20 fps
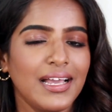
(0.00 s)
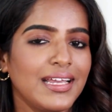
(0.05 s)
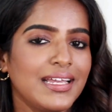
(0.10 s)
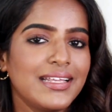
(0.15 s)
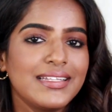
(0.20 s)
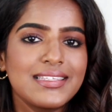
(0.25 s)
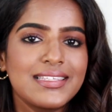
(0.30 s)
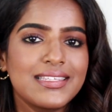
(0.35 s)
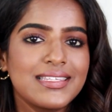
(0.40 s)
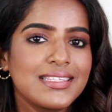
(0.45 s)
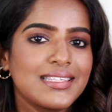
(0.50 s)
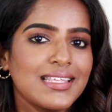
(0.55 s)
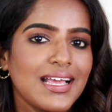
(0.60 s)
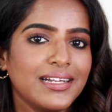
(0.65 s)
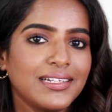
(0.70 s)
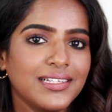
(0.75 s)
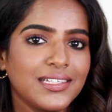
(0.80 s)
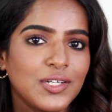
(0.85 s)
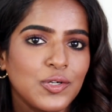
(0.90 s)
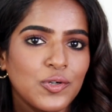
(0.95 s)
It's
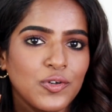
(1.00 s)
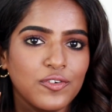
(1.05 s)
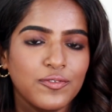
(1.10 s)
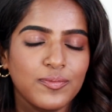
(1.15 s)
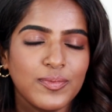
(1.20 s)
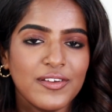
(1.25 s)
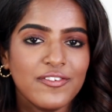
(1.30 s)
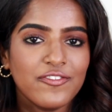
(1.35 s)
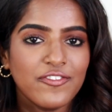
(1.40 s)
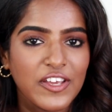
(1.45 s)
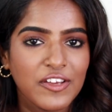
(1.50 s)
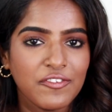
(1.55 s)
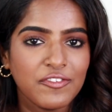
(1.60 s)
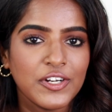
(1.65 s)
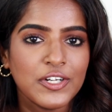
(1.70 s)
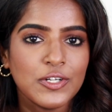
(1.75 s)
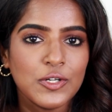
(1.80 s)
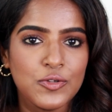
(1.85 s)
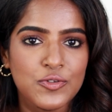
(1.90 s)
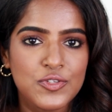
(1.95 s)
another one of my
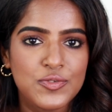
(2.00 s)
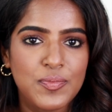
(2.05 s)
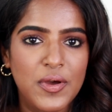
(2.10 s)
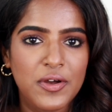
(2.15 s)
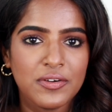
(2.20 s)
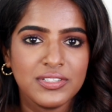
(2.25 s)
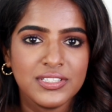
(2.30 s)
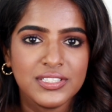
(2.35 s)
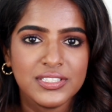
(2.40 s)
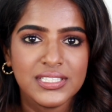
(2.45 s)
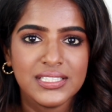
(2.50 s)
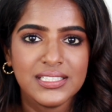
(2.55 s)
favorite loose powders